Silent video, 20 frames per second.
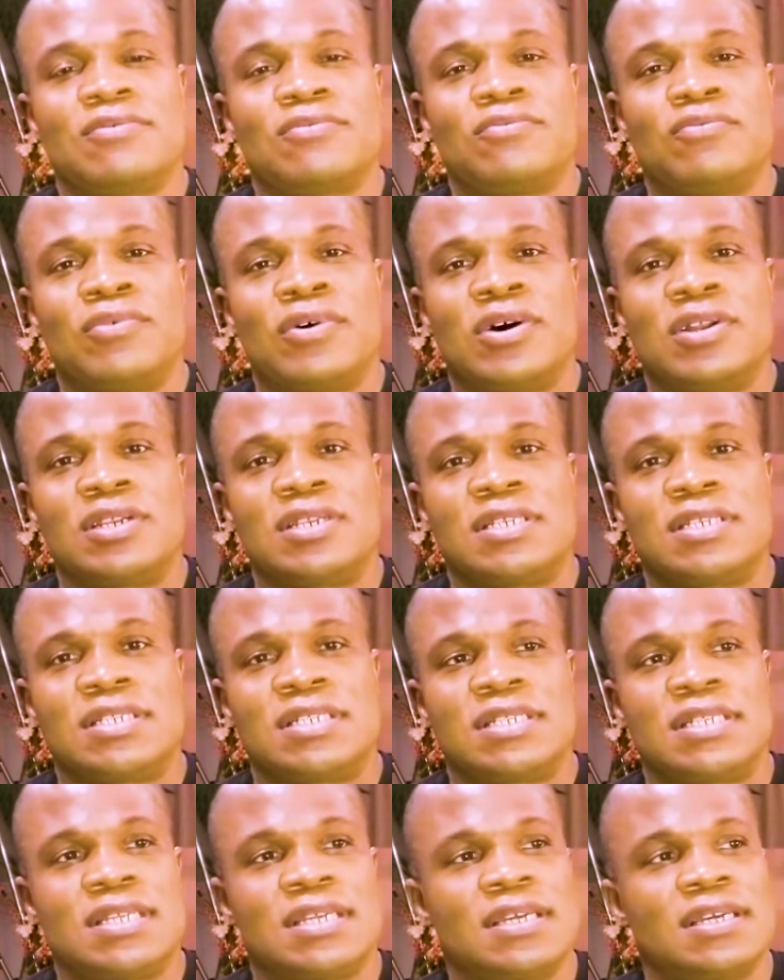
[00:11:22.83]

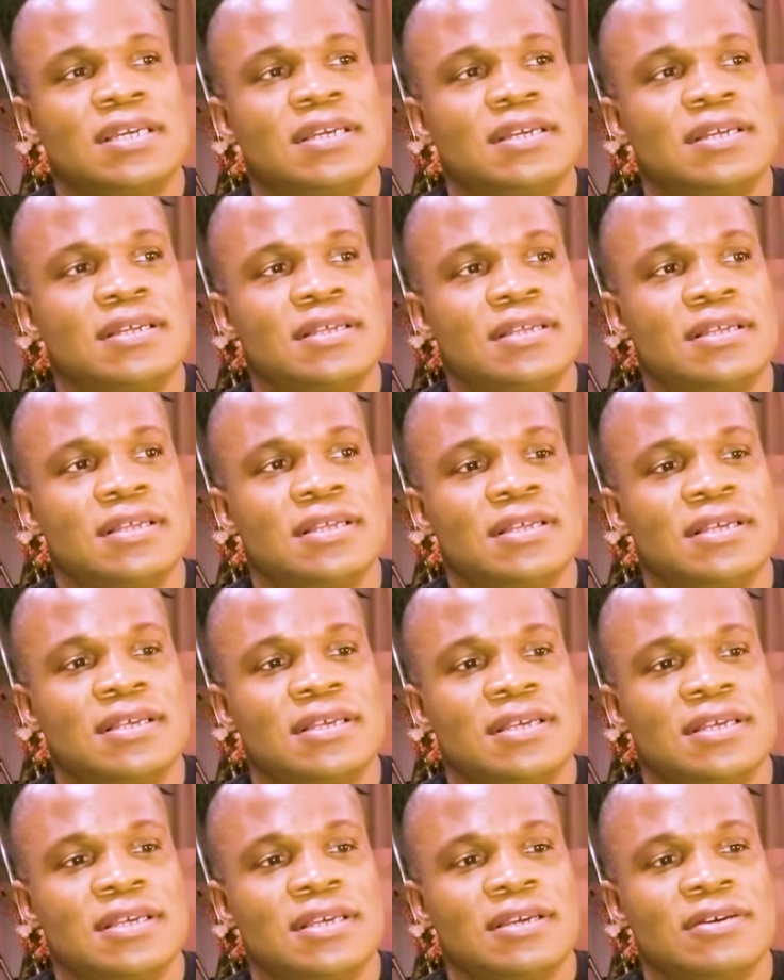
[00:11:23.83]
what
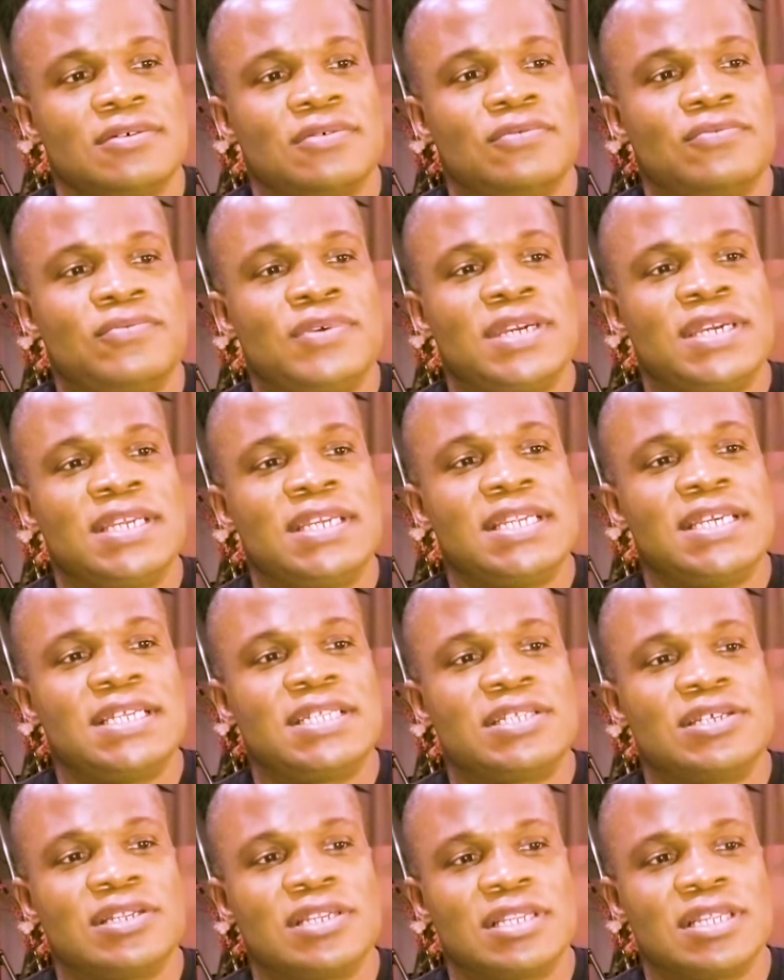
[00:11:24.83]
we need
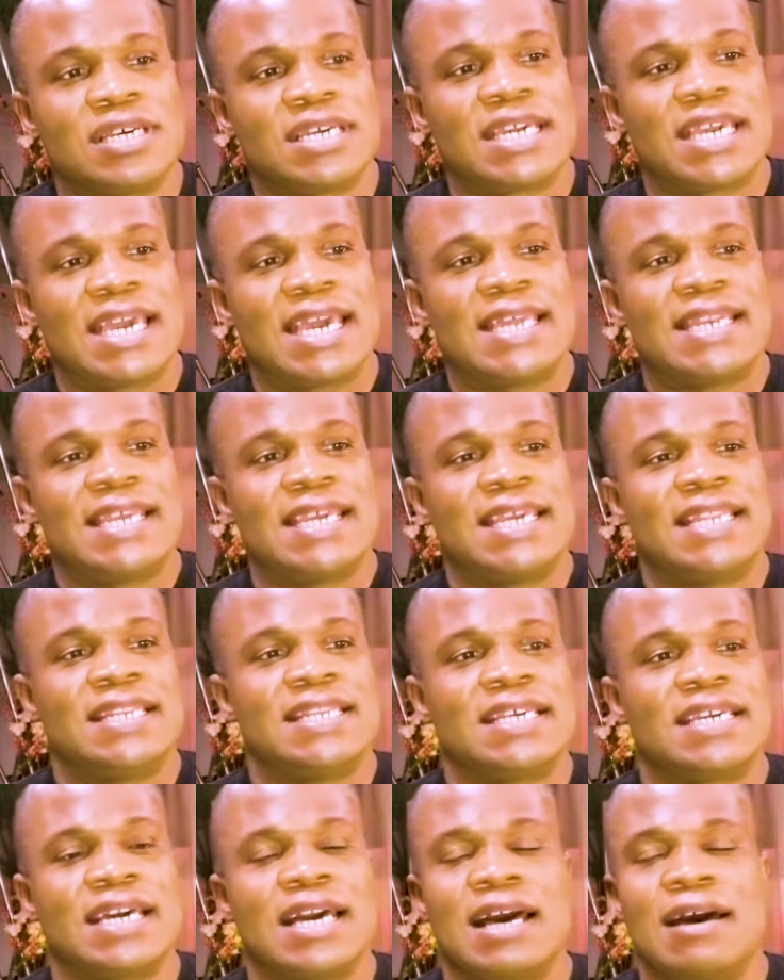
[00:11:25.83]
to look at in
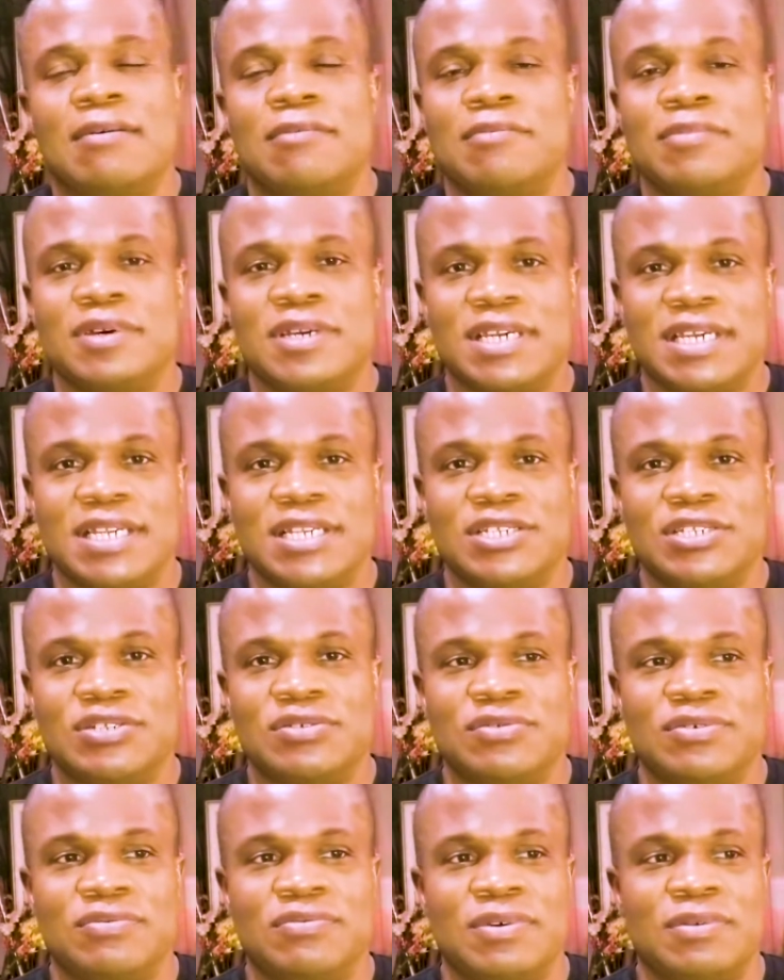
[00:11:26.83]
the comic book
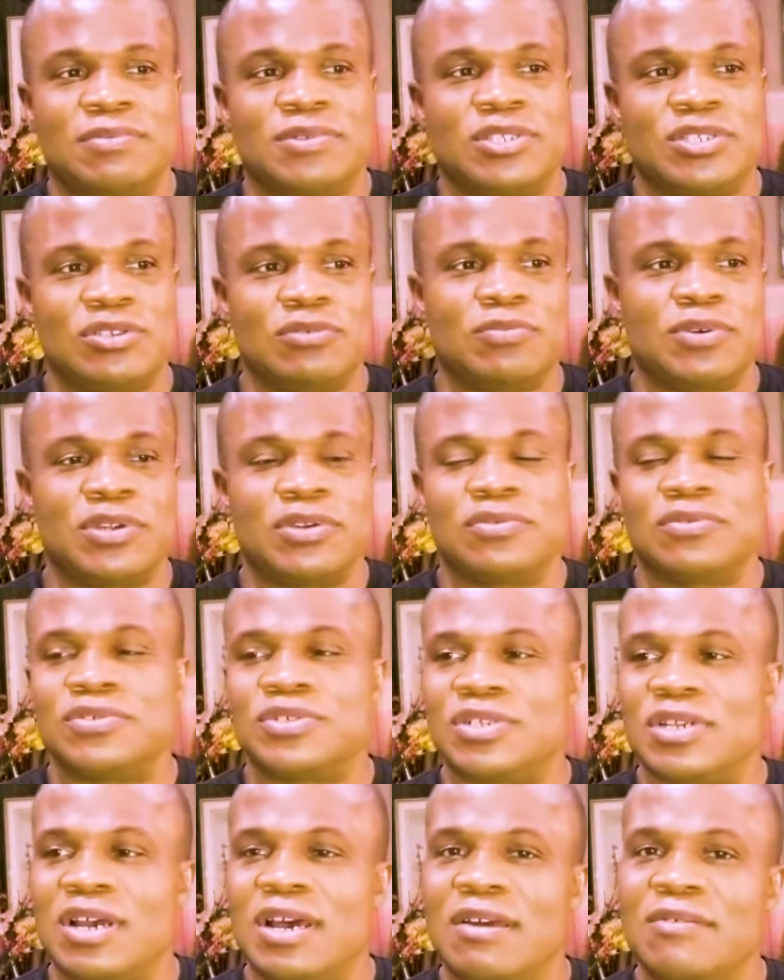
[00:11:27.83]
industry from the superhero
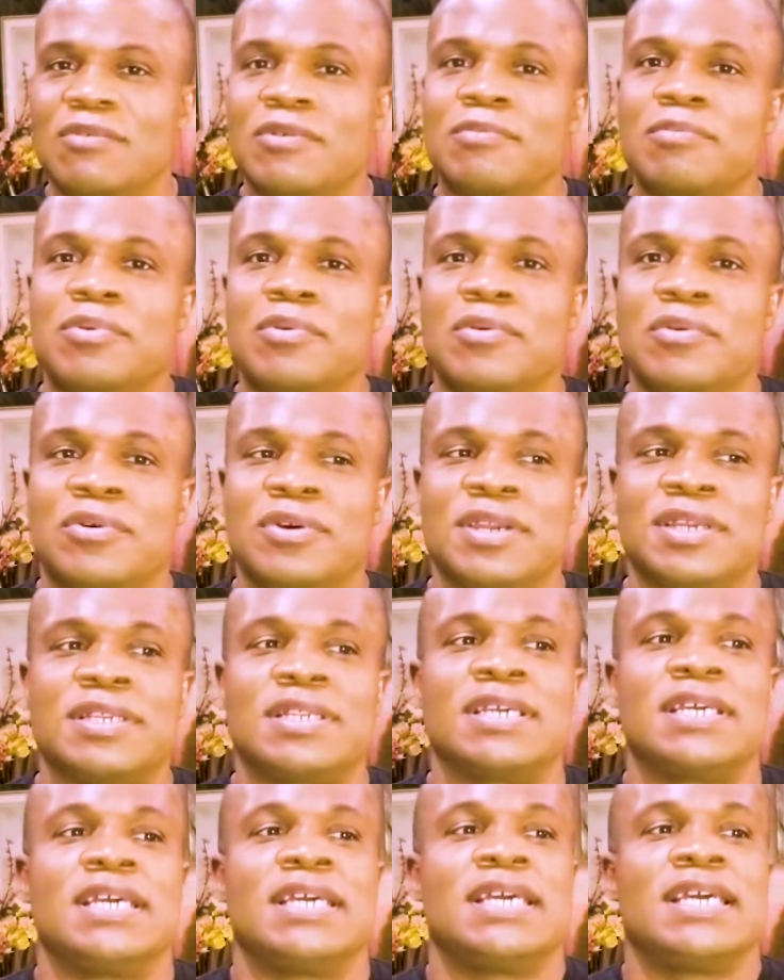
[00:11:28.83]
genre point
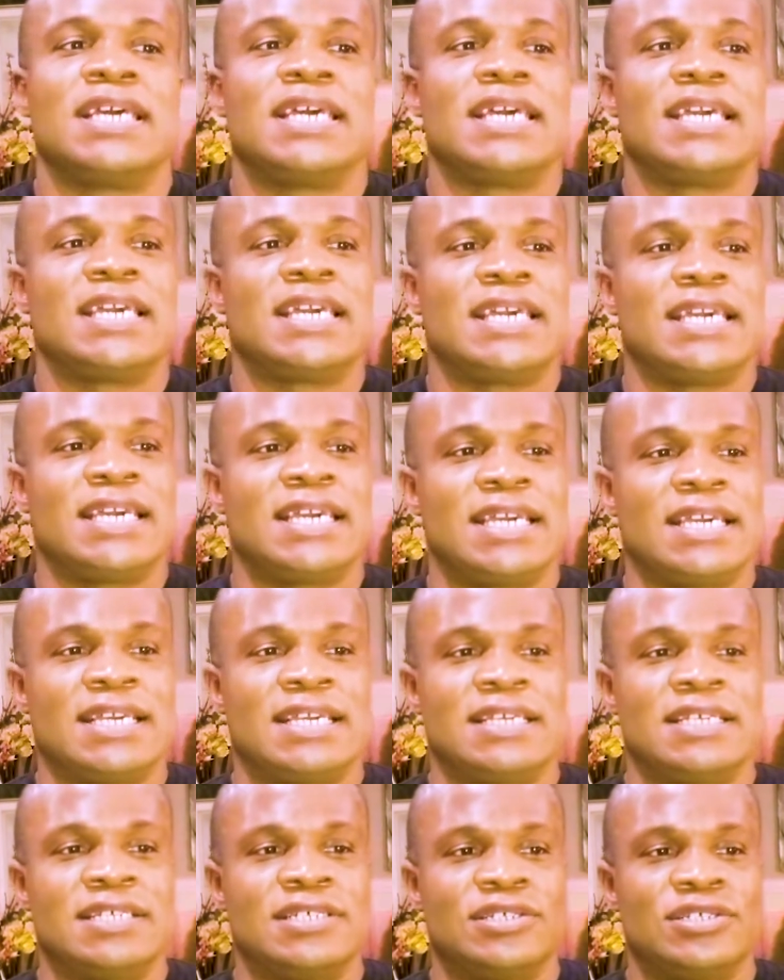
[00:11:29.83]

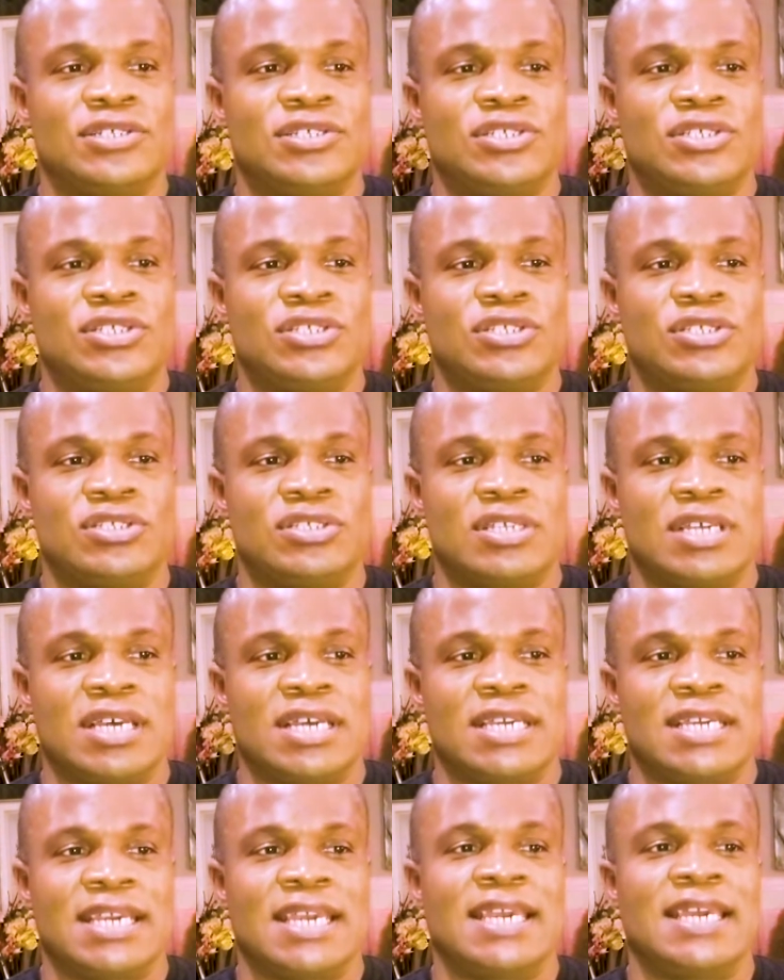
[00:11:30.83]
is,
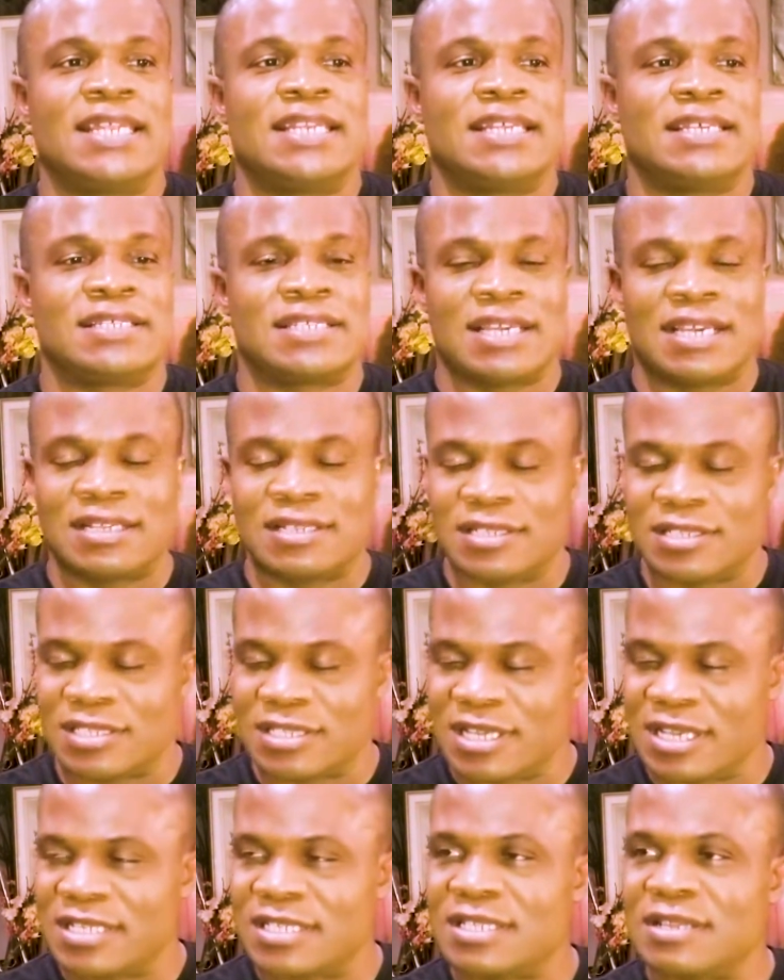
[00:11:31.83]
again, as I
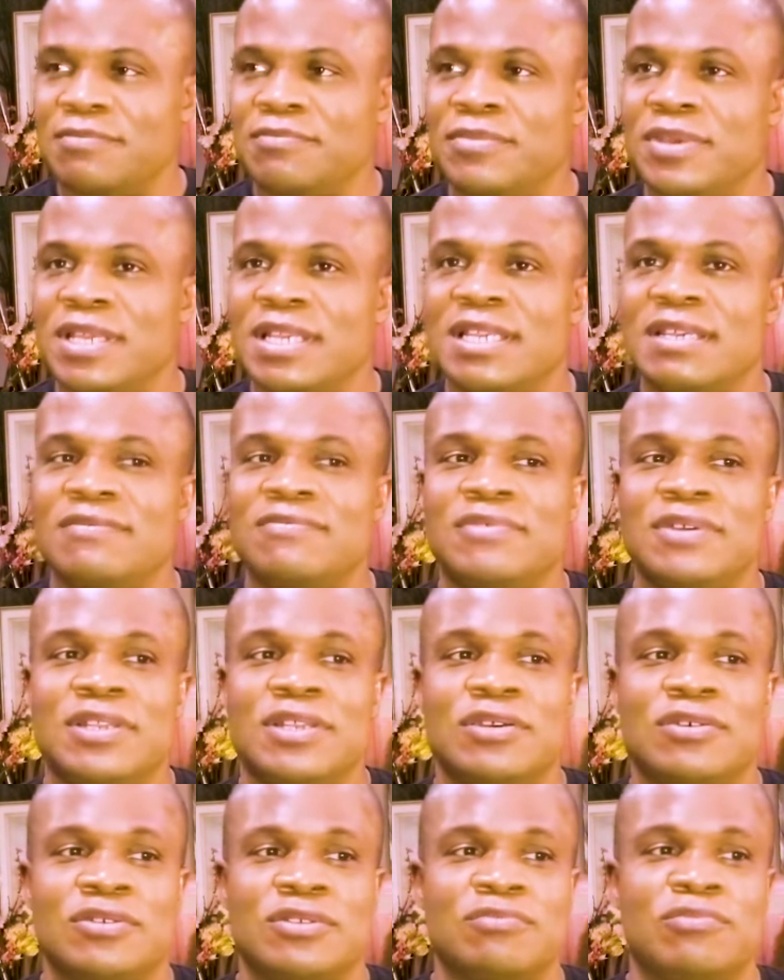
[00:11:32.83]
discussed in many
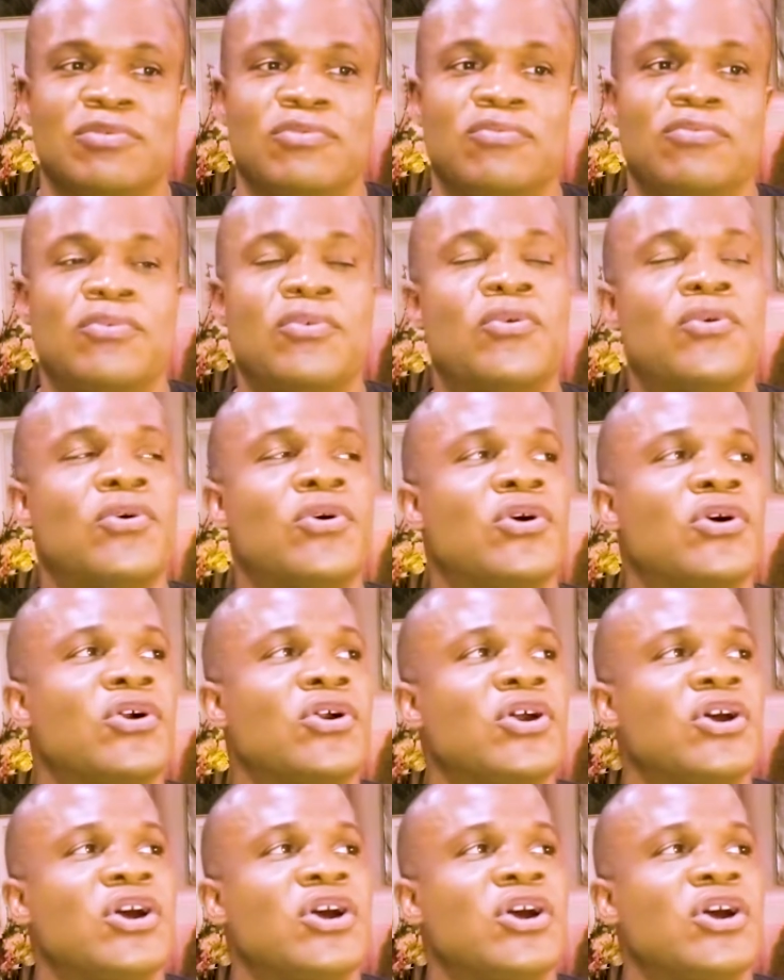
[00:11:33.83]
videos before,